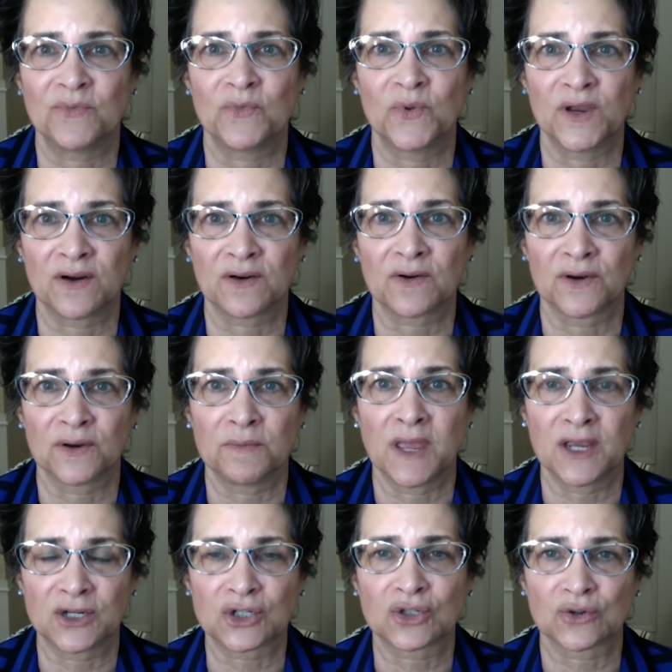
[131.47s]
We are going to
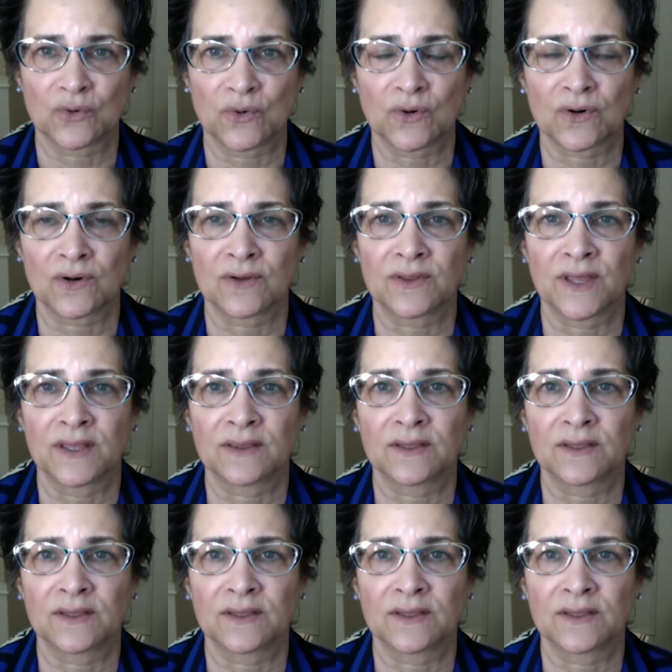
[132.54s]
make sure that